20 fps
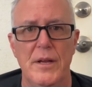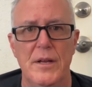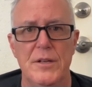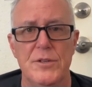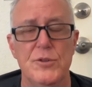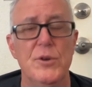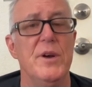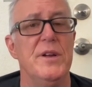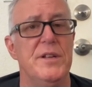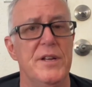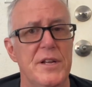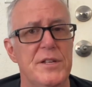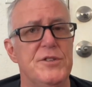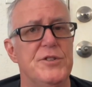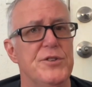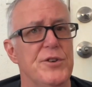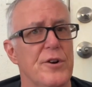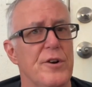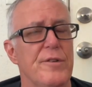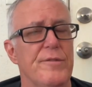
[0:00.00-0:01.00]
So I did
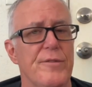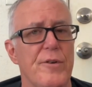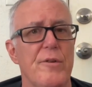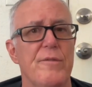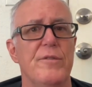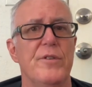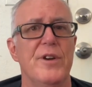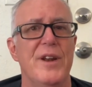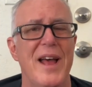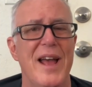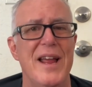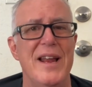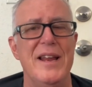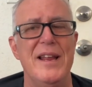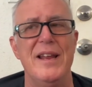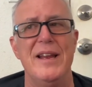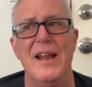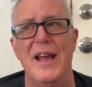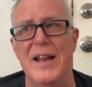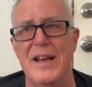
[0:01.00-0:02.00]
serve over
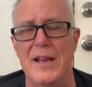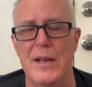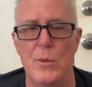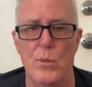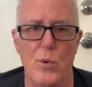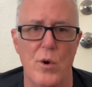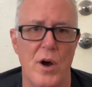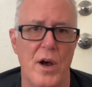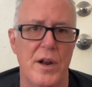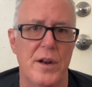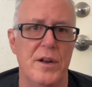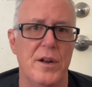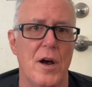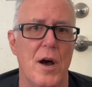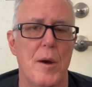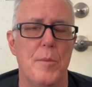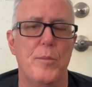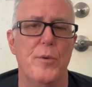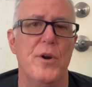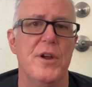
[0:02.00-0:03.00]
90 91
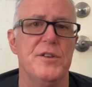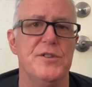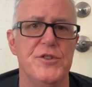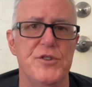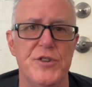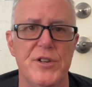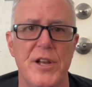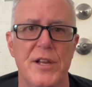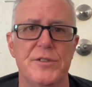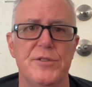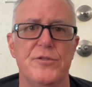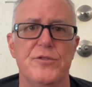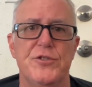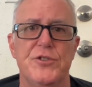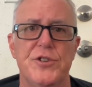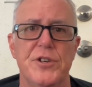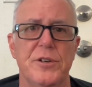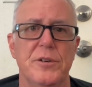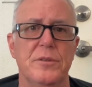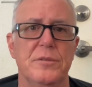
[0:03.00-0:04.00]
Operation Desert
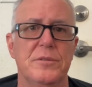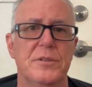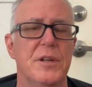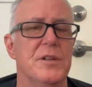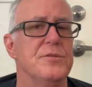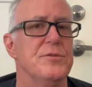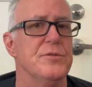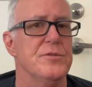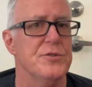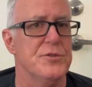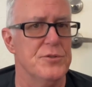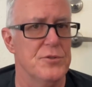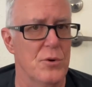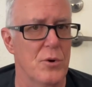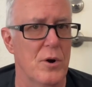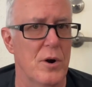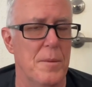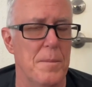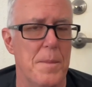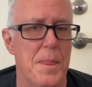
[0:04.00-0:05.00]
Shield, Desert
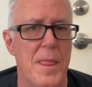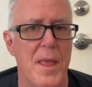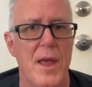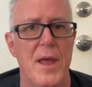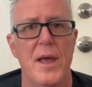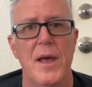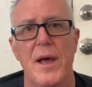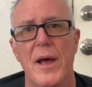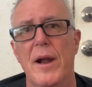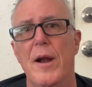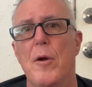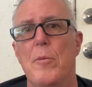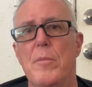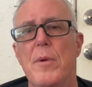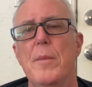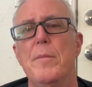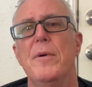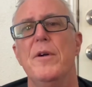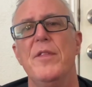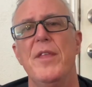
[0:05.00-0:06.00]
Storm. And I
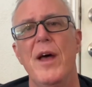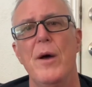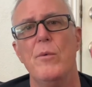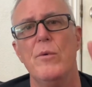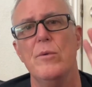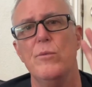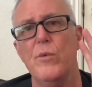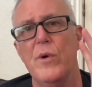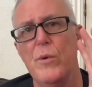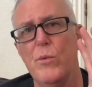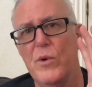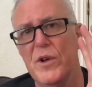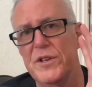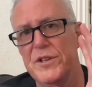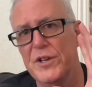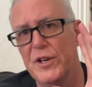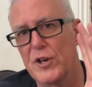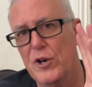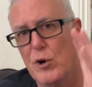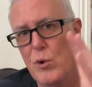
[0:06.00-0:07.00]
remember that when we went
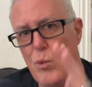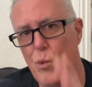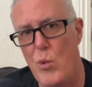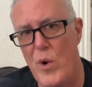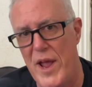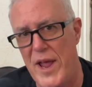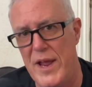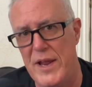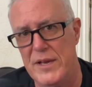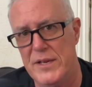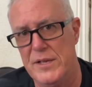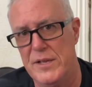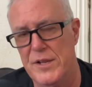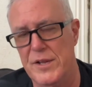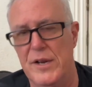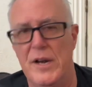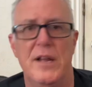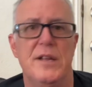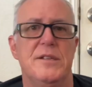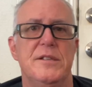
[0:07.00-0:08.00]
to Kuwait, the
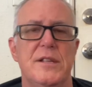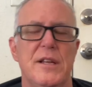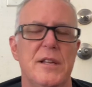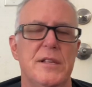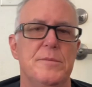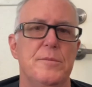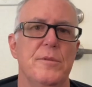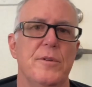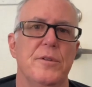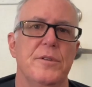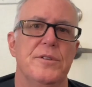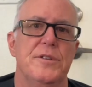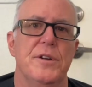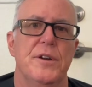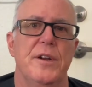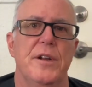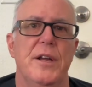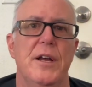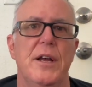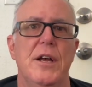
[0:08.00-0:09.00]
United States
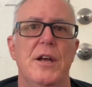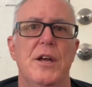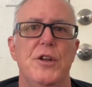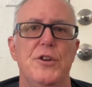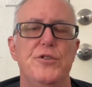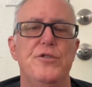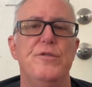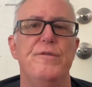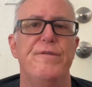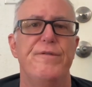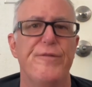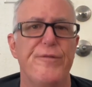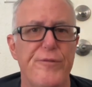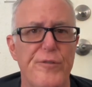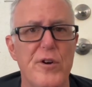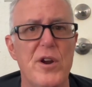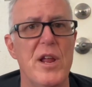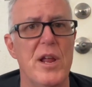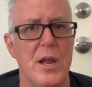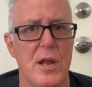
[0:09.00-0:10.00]
military, to
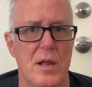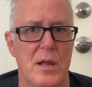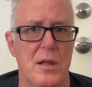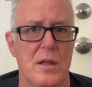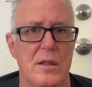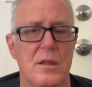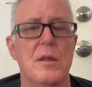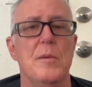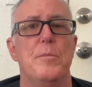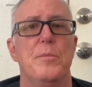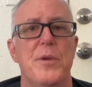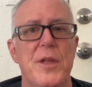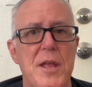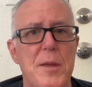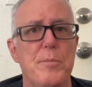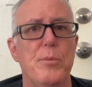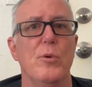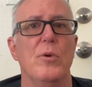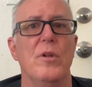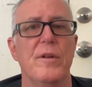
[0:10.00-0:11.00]
free the
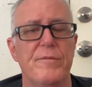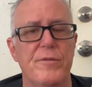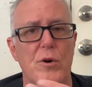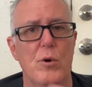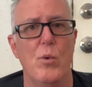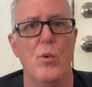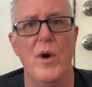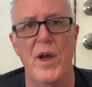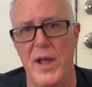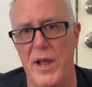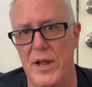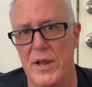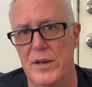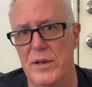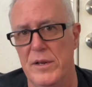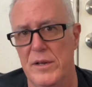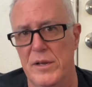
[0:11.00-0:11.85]
people of Kuwait